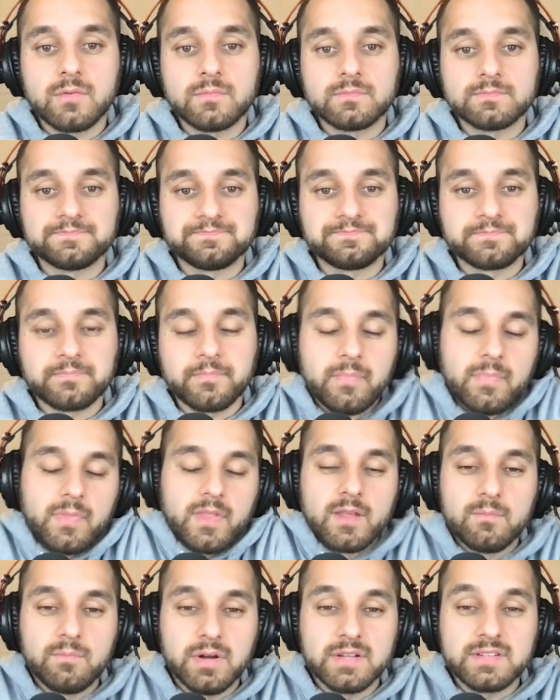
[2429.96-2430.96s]
So,
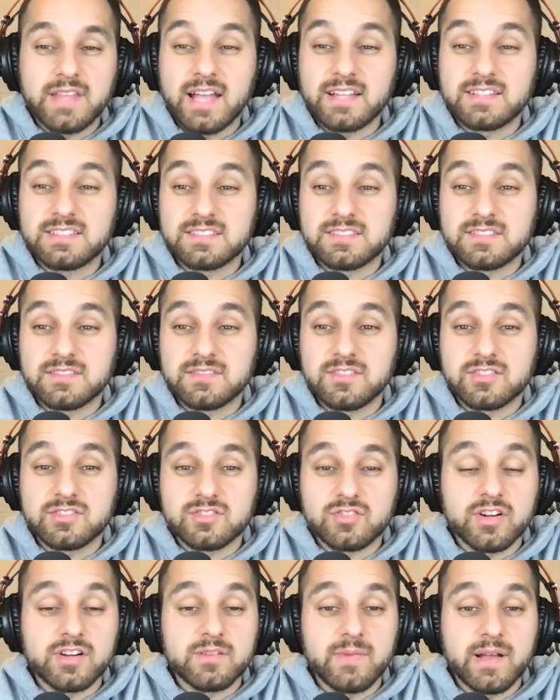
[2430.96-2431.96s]
but that's the
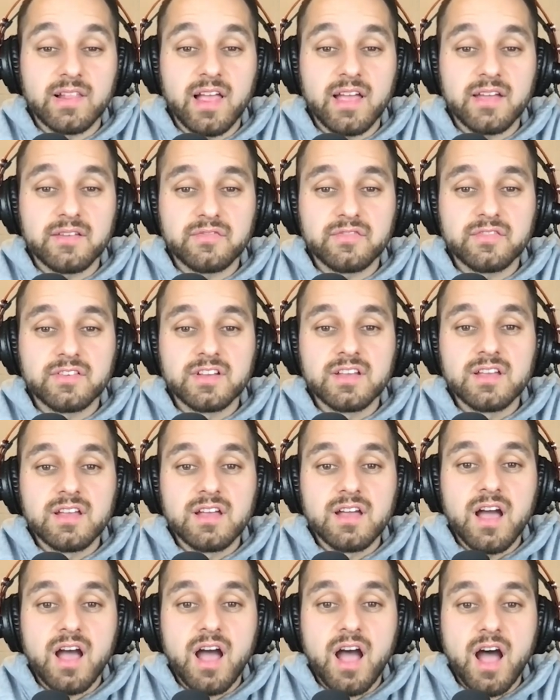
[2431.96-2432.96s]
story of my life.
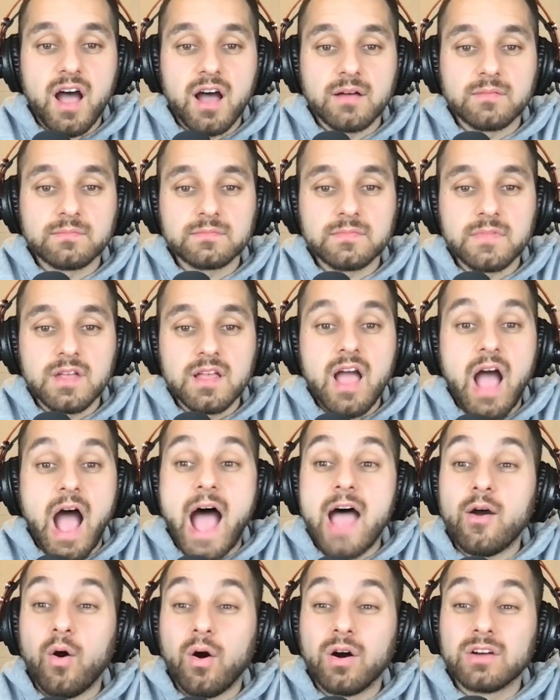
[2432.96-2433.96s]

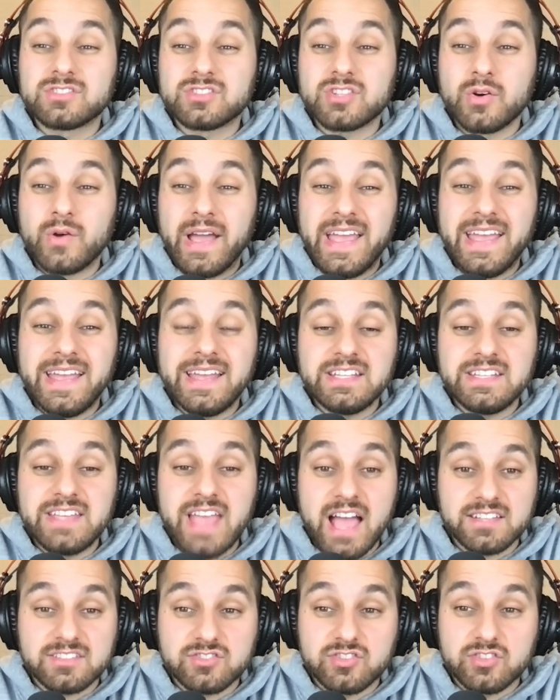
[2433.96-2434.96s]
I also ate
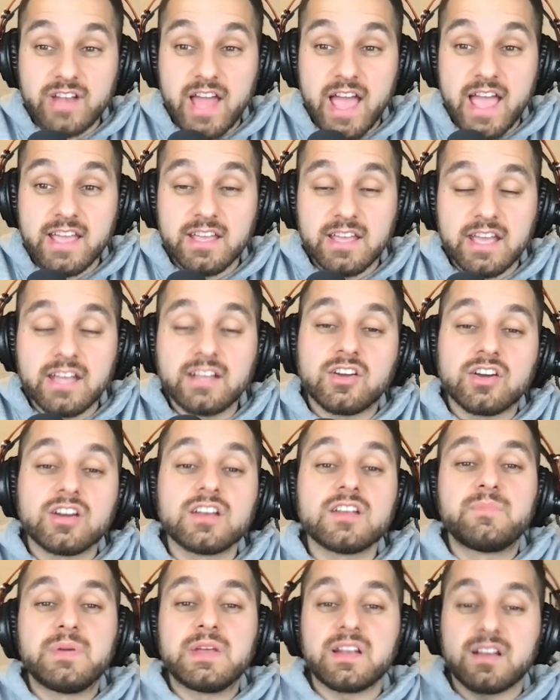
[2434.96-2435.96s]
yesterday. It
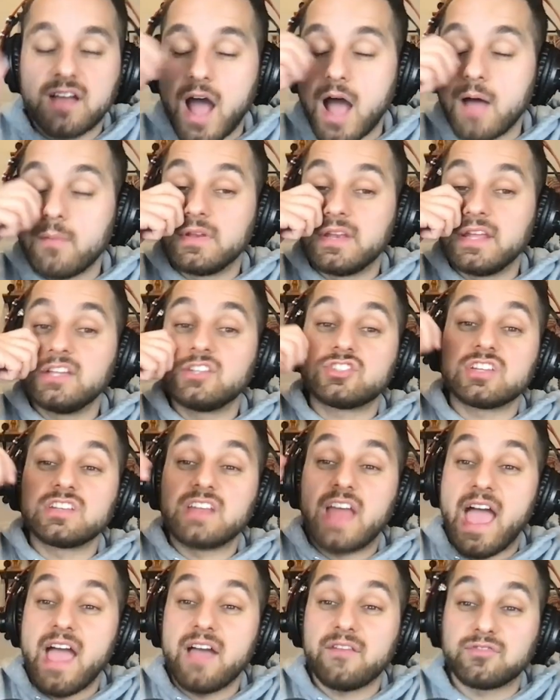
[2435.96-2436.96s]
could have been a
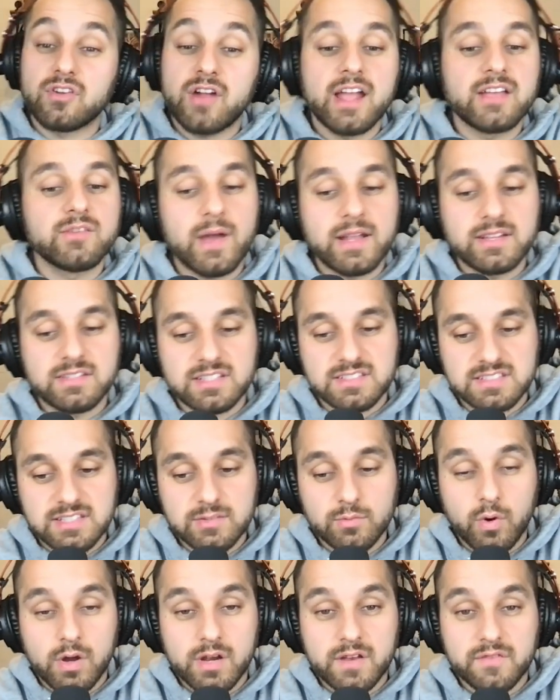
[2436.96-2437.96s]
combination. After I went to
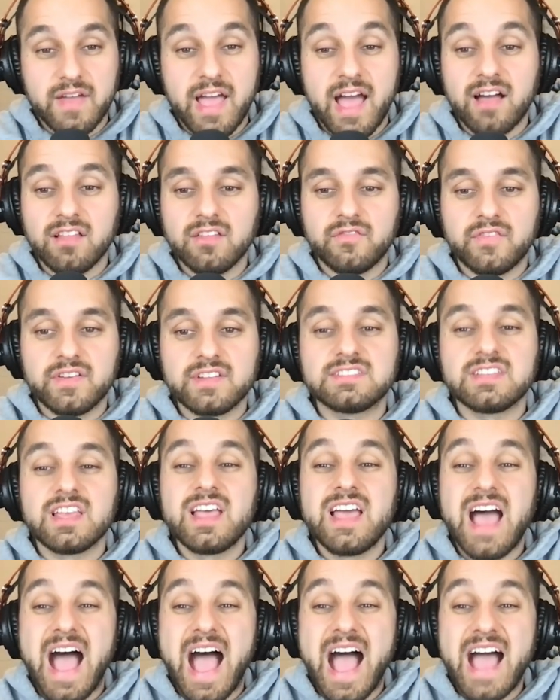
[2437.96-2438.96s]
see Water for Elephants,
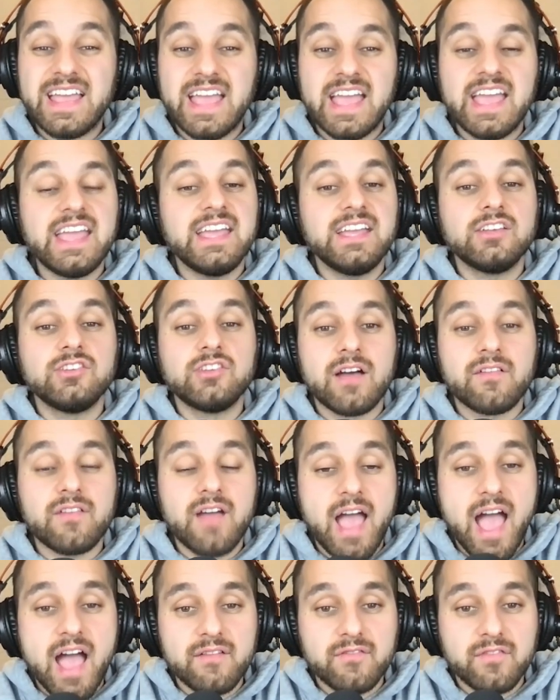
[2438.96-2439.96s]
I ate. You
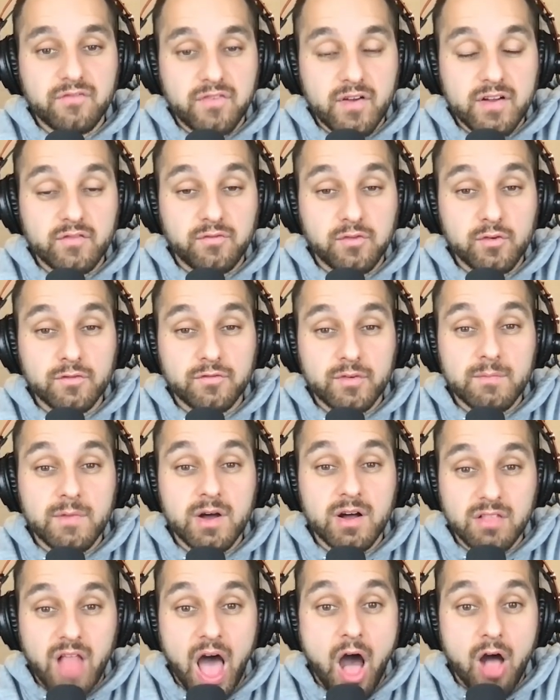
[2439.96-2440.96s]
ever have food from
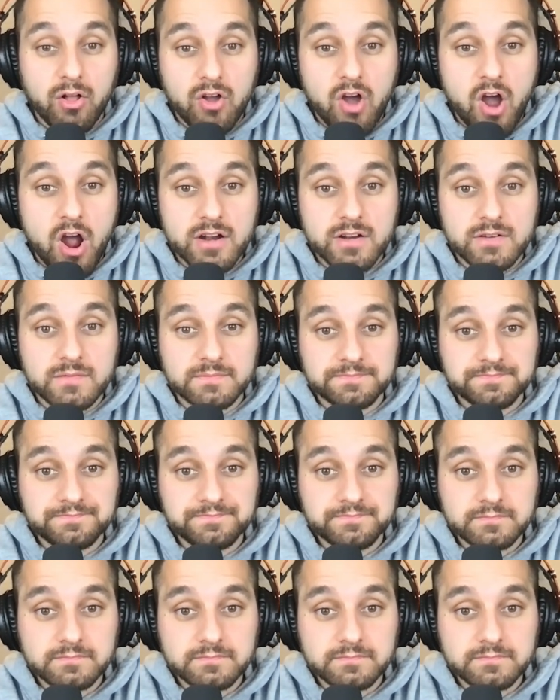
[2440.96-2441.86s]
a halal cart?